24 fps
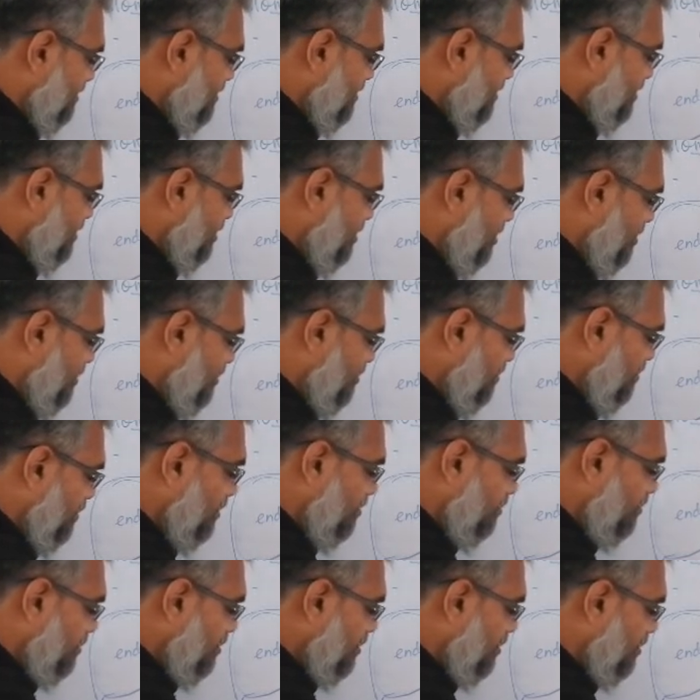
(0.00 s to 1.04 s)
So
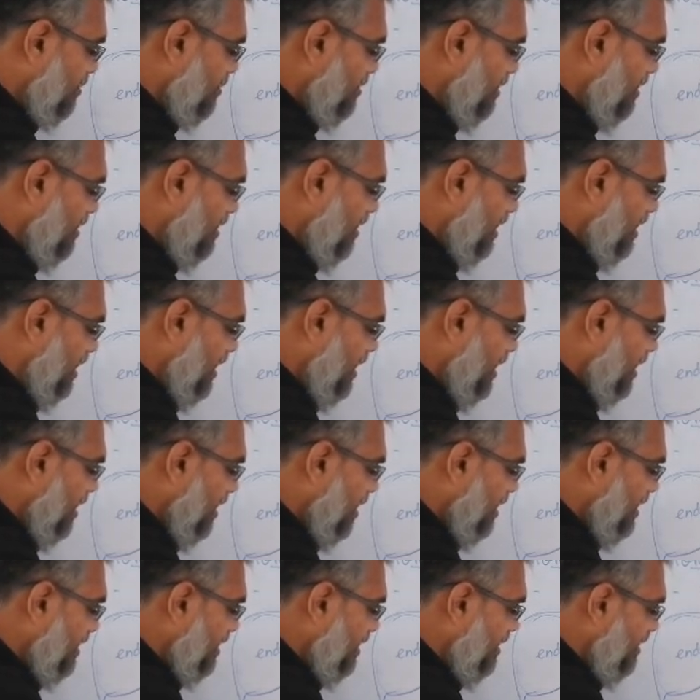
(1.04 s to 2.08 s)
plumule
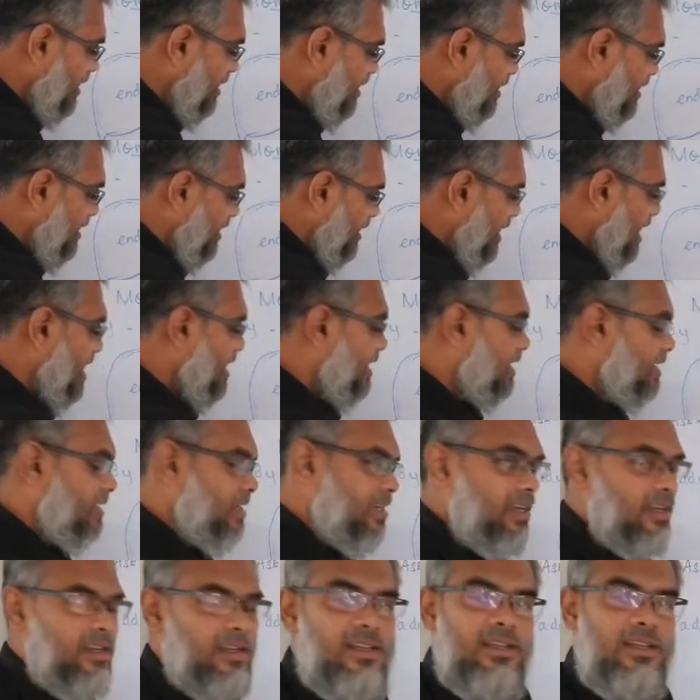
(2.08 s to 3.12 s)
and
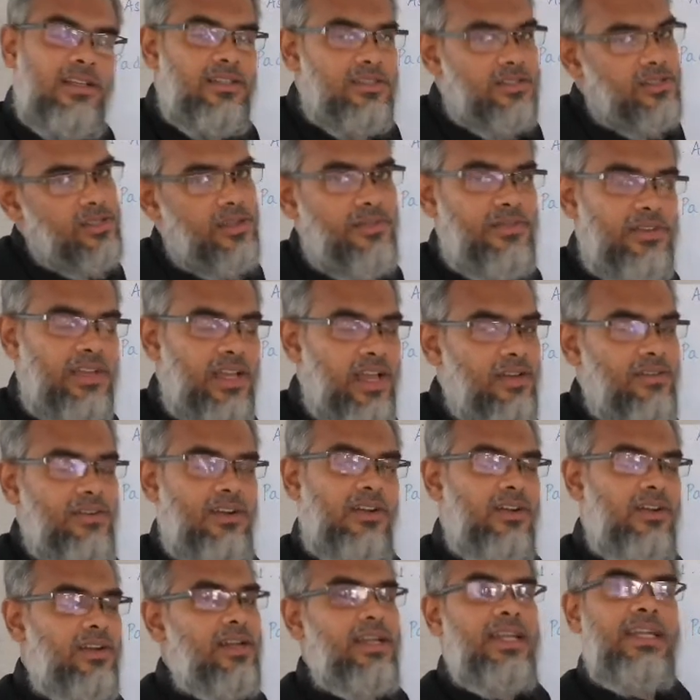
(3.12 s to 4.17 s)
radicle. So we have
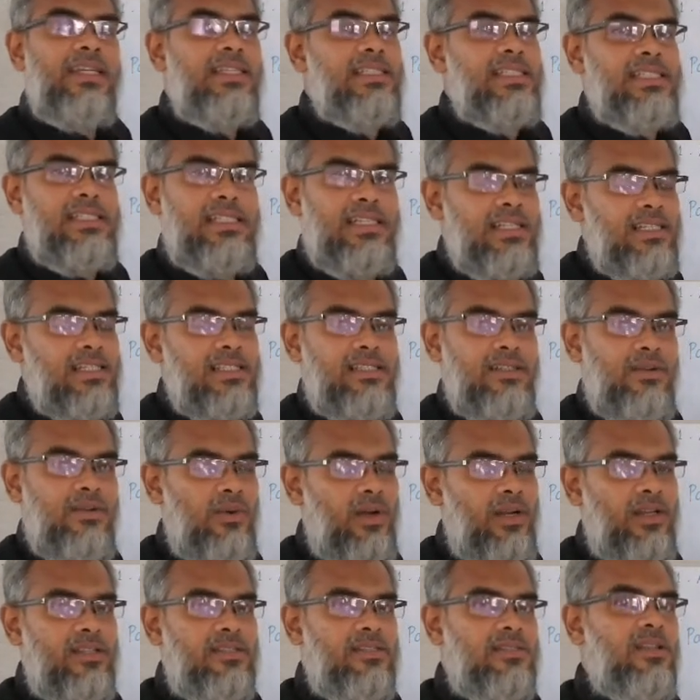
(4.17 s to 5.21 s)
already discussed
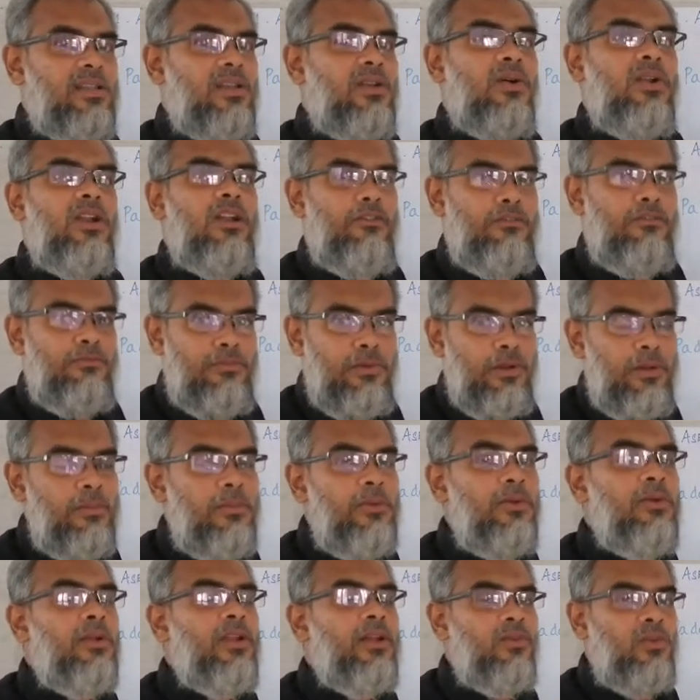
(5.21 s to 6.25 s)
what is the role of
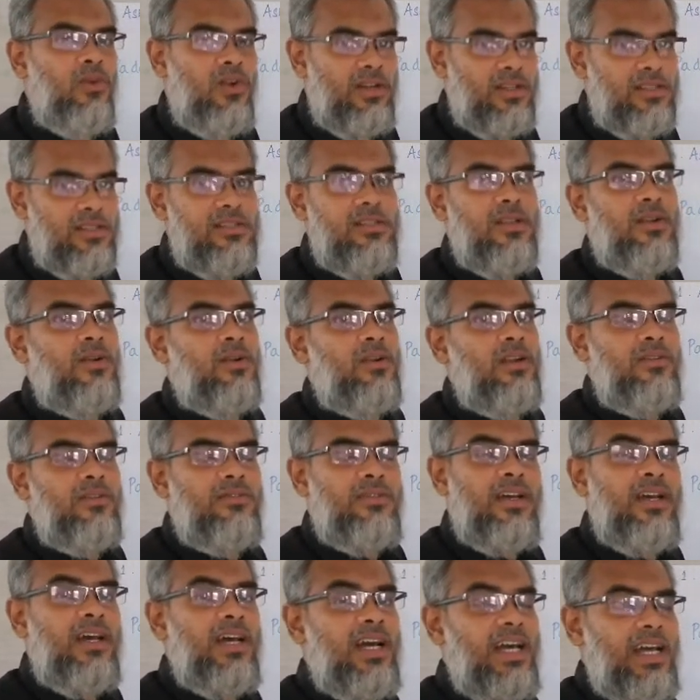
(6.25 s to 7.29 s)
plumule and what is the role of
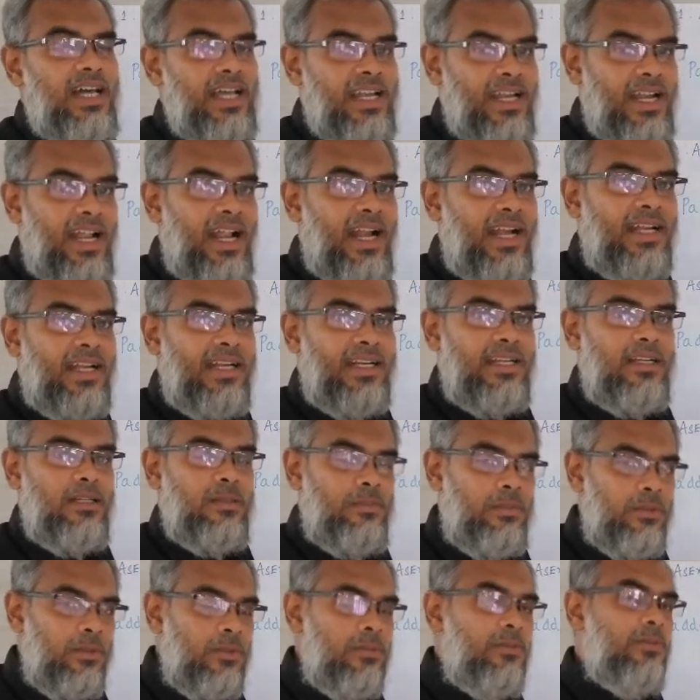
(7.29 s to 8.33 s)
radicle.
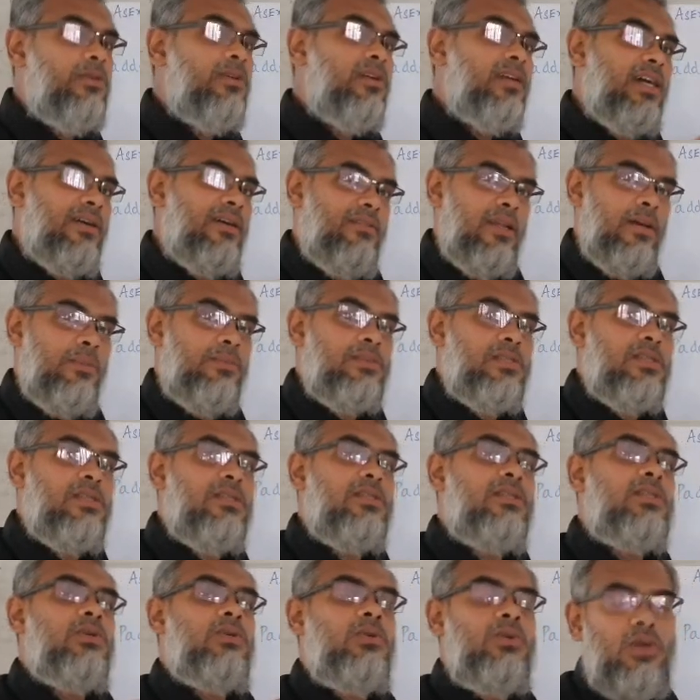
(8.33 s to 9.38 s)
Plumule develops
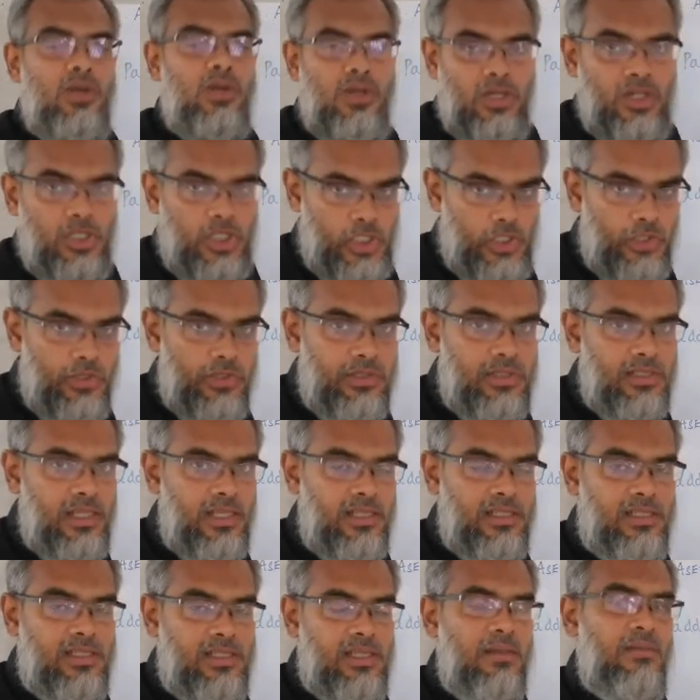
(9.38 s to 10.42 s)
into shoot
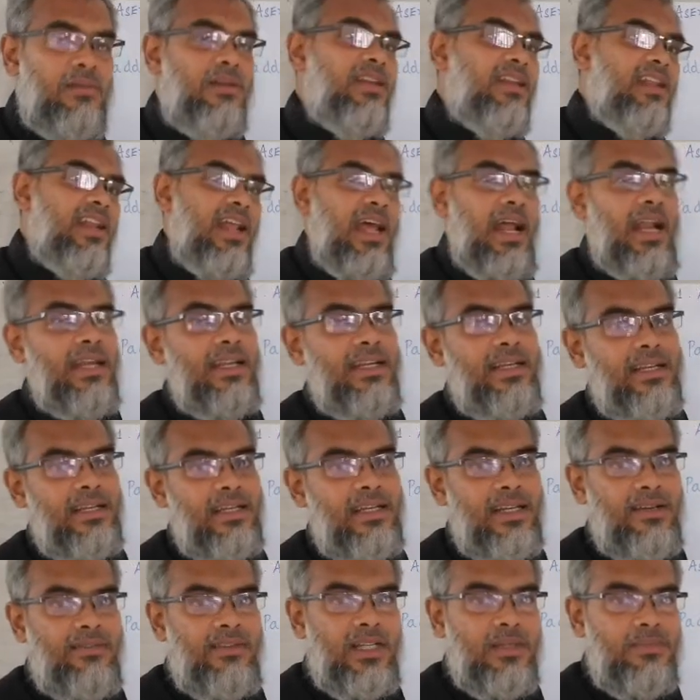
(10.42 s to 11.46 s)
system and radicle
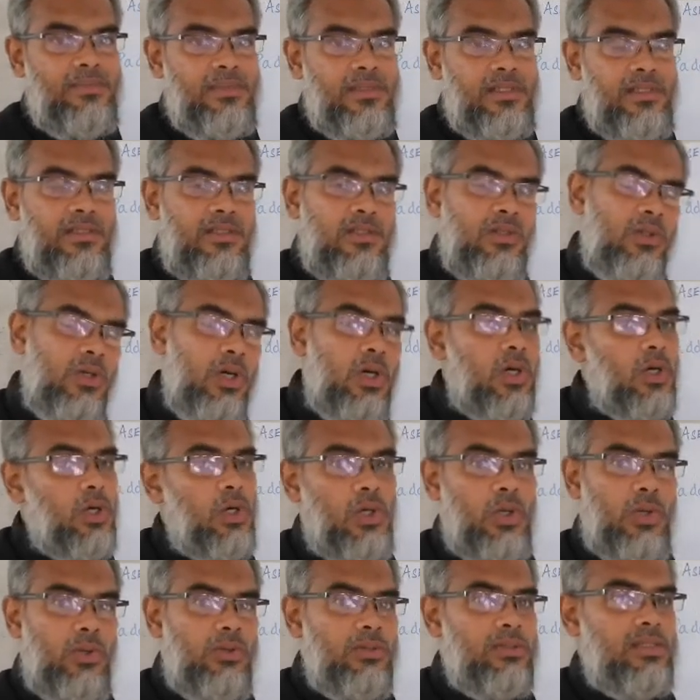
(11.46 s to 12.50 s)
develops into
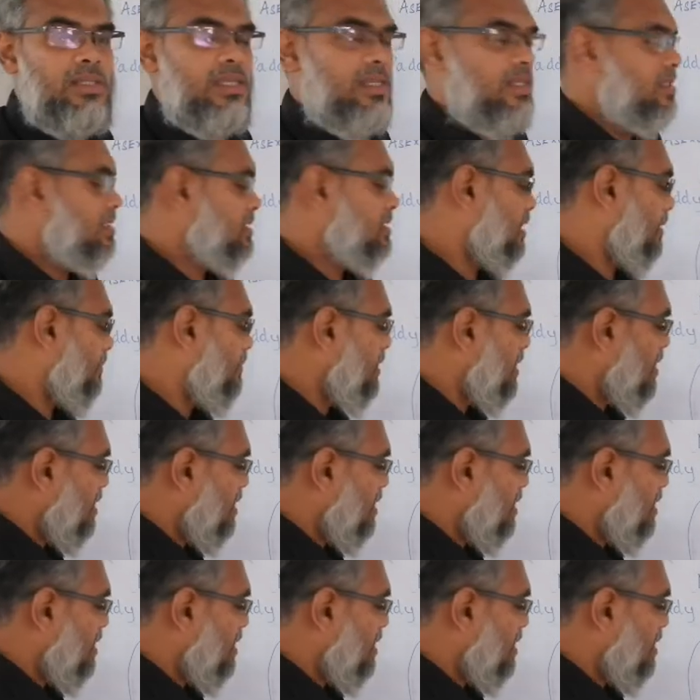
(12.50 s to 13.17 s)
root system.